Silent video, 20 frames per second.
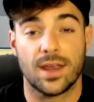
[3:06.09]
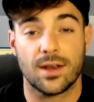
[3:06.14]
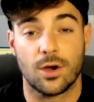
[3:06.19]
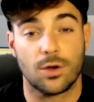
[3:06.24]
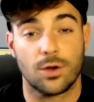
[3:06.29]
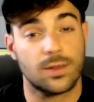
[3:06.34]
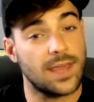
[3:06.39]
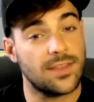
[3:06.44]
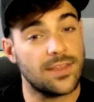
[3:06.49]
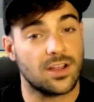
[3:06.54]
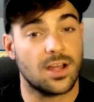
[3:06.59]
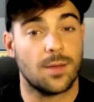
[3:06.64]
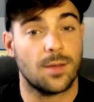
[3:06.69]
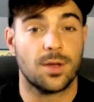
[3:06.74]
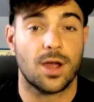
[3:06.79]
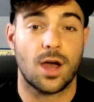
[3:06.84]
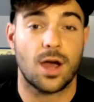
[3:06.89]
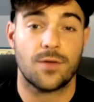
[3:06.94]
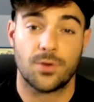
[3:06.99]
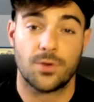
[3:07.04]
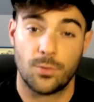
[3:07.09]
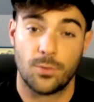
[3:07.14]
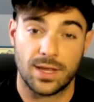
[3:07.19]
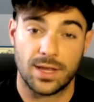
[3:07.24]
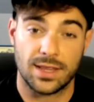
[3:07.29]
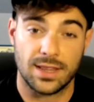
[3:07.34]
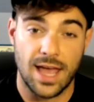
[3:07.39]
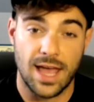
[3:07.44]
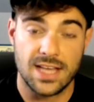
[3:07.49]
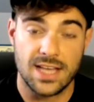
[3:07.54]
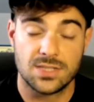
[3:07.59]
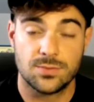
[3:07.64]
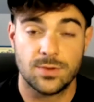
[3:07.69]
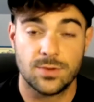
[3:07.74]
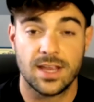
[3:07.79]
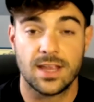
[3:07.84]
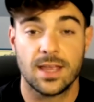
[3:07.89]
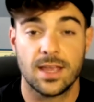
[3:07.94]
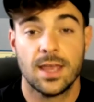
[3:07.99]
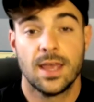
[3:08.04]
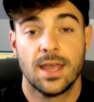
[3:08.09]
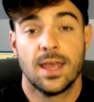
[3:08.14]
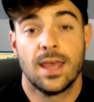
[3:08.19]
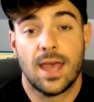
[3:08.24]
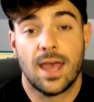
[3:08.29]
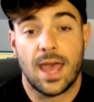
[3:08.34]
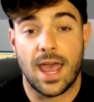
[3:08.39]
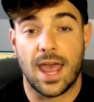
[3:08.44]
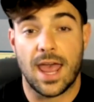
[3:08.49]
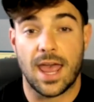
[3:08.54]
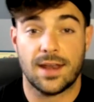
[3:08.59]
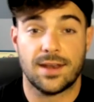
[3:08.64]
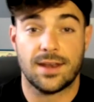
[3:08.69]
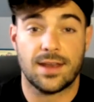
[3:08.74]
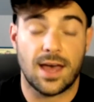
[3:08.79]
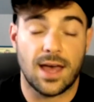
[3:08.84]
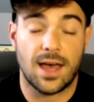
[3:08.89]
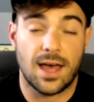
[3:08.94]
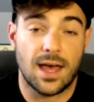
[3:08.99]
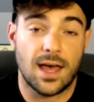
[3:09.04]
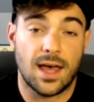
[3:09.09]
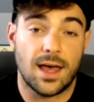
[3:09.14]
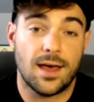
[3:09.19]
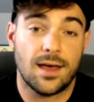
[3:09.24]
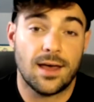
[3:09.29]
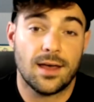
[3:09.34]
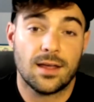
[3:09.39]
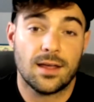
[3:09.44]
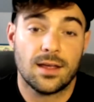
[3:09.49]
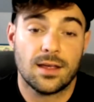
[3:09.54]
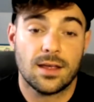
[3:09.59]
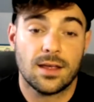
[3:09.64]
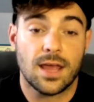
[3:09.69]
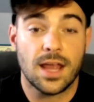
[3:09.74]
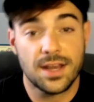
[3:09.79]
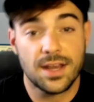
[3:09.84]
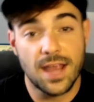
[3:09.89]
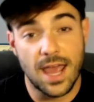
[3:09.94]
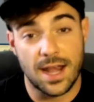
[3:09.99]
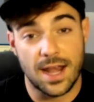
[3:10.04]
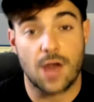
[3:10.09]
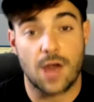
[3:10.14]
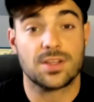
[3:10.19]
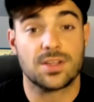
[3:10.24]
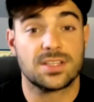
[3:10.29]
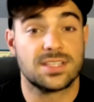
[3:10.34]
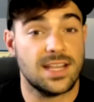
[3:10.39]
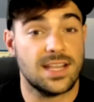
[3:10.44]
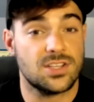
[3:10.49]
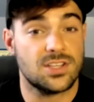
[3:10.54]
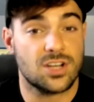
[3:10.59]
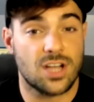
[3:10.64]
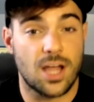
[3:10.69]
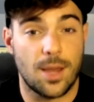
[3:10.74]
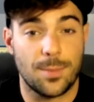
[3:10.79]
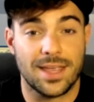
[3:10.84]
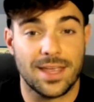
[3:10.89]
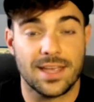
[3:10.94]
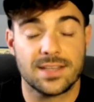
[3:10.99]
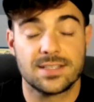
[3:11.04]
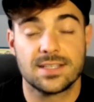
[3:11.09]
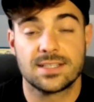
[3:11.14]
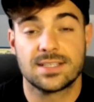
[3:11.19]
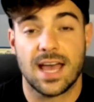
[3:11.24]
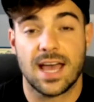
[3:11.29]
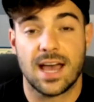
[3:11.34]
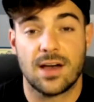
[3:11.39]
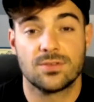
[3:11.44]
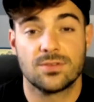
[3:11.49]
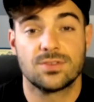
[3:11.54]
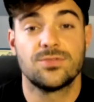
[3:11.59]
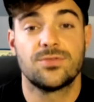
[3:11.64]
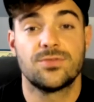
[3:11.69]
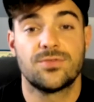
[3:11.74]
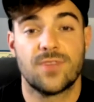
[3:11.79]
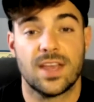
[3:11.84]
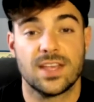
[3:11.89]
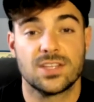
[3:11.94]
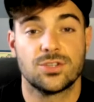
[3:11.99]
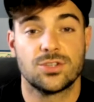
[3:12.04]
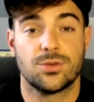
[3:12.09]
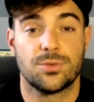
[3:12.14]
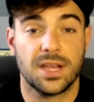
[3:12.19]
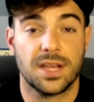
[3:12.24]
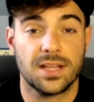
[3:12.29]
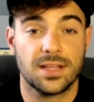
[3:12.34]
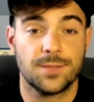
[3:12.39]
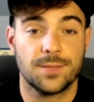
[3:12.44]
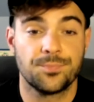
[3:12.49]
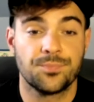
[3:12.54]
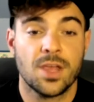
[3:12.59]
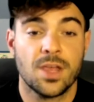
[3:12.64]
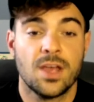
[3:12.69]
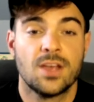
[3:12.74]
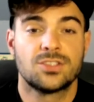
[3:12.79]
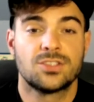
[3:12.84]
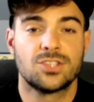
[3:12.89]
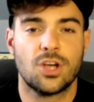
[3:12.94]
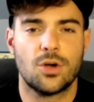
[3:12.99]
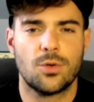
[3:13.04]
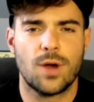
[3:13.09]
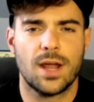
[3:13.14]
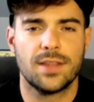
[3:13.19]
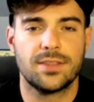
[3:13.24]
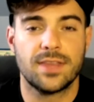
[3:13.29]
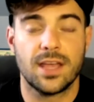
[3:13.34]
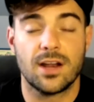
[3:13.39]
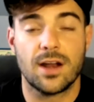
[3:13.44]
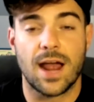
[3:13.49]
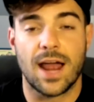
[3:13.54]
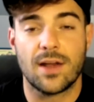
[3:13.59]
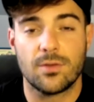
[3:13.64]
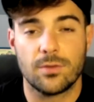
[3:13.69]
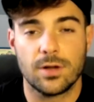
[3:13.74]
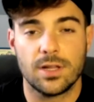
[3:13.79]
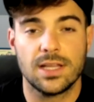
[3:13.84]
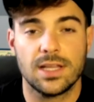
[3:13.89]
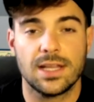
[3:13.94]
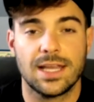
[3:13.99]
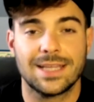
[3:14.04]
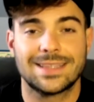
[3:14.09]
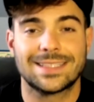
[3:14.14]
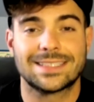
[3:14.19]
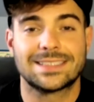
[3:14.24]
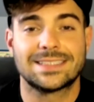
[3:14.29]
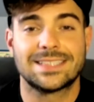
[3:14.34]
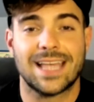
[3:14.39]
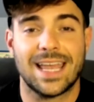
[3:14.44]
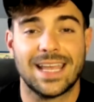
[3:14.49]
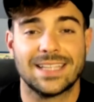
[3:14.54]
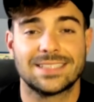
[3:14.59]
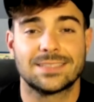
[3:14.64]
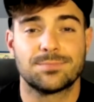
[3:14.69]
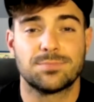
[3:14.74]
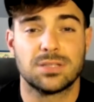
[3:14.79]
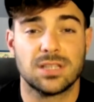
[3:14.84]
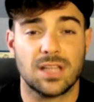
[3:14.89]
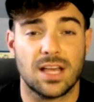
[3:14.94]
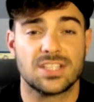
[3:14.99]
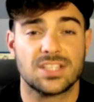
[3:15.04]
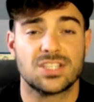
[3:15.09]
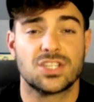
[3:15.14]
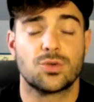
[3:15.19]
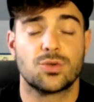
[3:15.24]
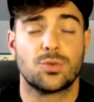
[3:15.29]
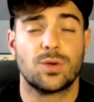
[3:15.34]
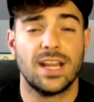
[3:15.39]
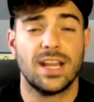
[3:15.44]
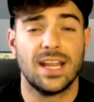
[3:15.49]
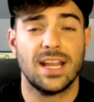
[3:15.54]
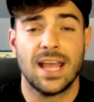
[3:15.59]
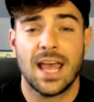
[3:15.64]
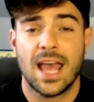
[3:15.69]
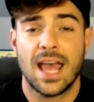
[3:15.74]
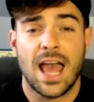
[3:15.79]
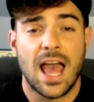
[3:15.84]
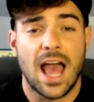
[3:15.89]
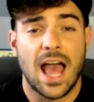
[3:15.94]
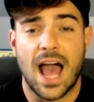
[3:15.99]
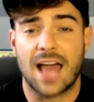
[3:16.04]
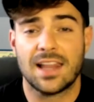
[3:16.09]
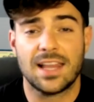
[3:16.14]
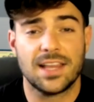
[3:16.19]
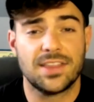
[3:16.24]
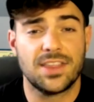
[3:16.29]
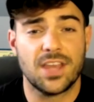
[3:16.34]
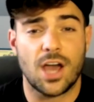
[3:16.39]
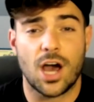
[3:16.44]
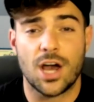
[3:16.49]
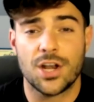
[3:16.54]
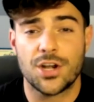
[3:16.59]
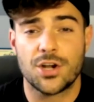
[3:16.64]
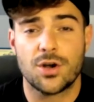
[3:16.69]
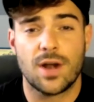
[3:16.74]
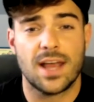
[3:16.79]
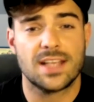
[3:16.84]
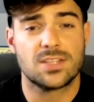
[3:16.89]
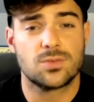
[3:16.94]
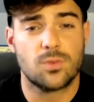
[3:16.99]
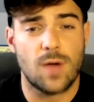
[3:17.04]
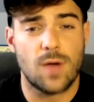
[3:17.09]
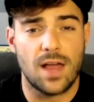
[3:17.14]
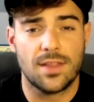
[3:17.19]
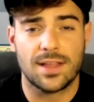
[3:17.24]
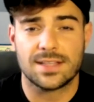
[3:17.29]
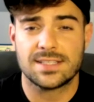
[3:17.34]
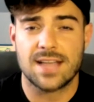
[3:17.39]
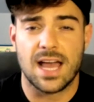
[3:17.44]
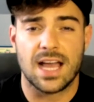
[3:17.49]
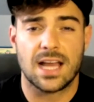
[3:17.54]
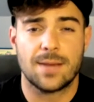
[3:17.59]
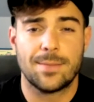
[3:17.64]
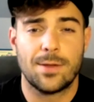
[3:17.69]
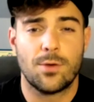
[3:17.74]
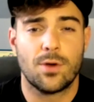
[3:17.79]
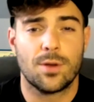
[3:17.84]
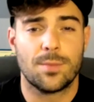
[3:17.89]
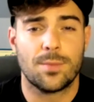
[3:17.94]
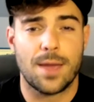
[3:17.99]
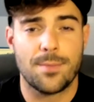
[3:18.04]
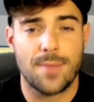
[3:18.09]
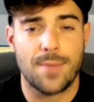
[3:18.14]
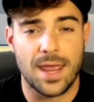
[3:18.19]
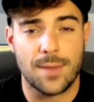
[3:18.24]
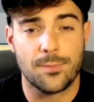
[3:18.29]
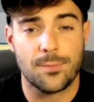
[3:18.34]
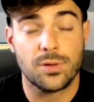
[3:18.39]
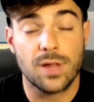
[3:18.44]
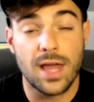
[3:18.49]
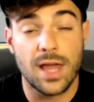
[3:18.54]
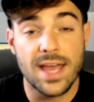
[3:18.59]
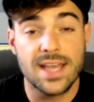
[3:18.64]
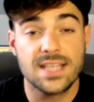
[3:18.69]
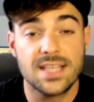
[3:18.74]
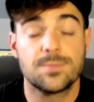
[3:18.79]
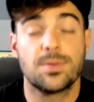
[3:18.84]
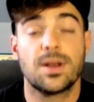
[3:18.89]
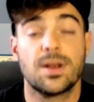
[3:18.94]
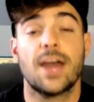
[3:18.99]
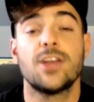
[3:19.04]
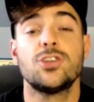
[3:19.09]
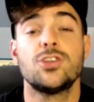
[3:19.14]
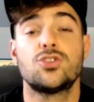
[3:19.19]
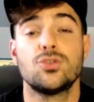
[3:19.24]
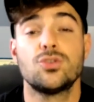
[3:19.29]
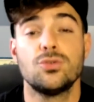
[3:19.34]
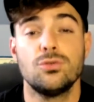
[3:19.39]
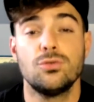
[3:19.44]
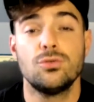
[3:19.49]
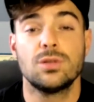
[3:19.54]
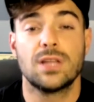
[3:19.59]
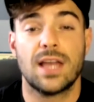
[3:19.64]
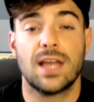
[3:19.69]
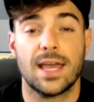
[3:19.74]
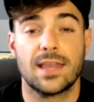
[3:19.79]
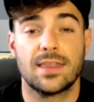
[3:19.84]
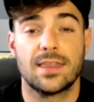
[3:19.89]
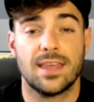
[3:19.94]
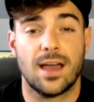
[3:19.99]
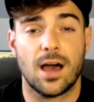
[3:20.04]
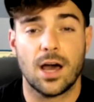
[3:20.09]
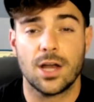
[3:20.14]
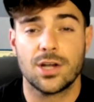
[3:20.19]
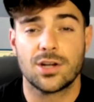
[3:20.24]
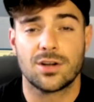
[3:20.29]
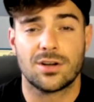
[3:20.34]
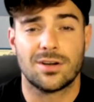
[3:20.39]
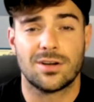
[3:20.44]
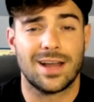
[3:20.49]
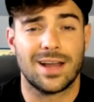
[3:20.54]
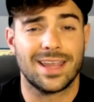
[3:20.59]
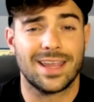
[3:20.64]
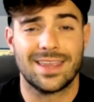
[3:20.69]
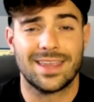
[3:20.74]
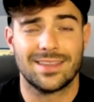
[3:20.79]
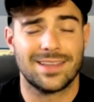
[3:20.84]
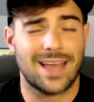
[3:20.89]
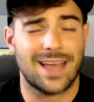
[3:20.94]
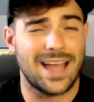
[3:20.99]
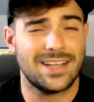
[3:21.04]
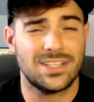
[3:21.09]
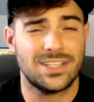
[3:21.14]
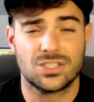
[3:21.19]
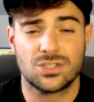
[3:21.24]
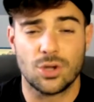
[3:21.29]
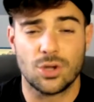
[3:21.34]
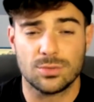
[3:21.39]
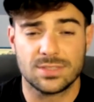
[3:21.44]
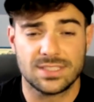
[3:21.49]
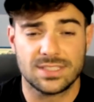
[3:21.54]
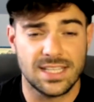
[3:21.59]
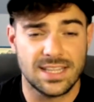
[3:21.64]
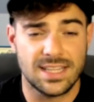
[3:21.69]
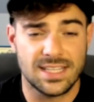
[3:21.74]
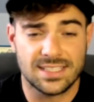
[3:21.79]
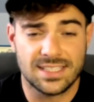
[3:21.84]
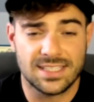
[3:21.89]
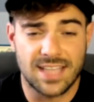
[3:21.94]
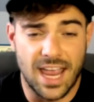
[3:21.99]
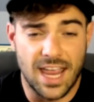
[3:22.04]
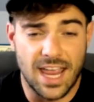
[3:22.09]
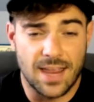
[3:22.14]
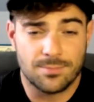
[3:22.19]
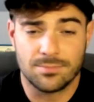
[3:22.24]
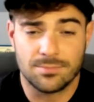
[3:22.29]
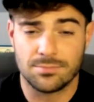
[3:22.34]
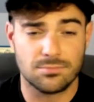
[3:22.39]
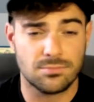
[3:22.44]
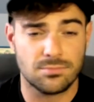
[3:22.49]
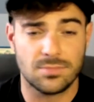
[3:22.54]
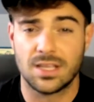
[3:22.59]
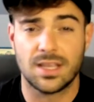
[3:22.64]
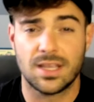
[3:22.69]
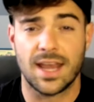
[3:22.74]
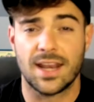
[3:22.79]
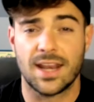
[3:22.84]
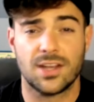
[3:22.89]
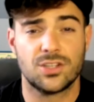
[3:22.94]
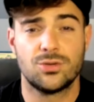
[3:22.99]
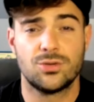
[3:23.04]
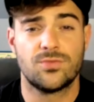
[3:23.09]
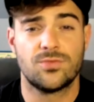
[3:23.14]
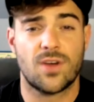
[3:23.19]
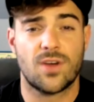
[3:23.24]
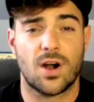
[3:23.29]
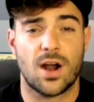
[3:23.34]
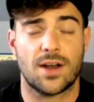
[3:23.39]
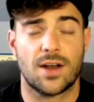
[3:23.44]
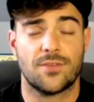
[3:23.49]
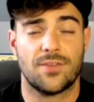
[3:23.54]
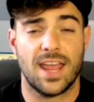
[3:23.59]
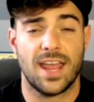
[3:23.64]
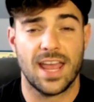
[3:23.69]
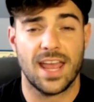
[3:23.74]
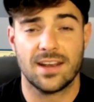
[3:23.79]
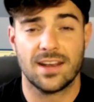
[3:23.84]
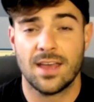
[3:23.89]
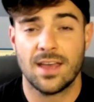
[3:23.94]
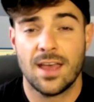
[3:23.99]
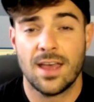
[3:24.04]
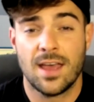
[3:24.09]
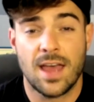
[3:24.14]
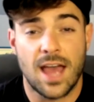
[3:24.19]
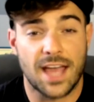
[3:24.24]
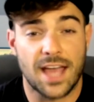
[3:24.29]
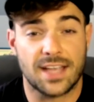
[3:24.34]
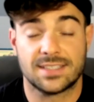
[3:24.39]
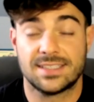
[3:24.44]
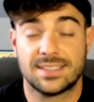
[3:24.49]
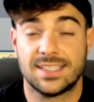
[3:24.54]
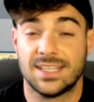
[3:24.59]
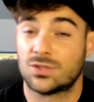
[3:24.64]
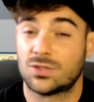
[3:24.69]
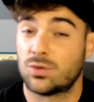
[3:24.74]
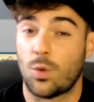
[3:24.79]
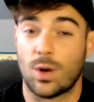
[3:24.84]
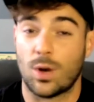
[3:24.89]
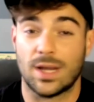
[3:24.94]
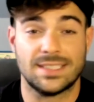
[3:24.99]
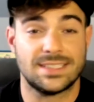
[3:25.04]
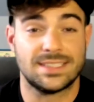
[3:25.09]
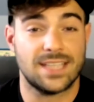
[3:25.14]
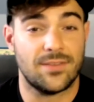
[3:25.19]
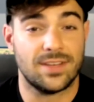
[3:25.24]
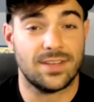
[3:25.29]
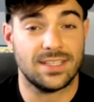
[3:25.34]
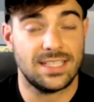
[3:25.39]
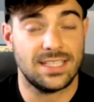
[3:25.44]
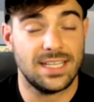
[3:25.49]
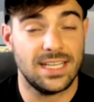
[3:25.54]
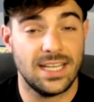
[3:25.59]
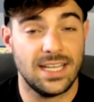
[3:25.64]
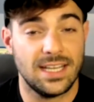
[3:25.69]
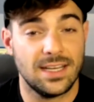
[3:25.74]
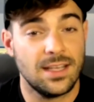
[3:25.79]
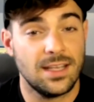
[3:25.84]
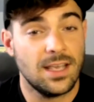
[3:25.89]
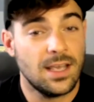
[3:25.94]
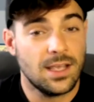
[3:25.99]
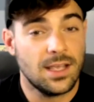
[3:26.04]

Okay, they're coming off a win last week. And yeah, now the Saints are coming into town to face New England. So right there, I really like the Saints +3. I like the under as well. That's not going to be one of my main plays, but I do like the under. I just don't see this game getting too far out of hand. I could see a 20-17.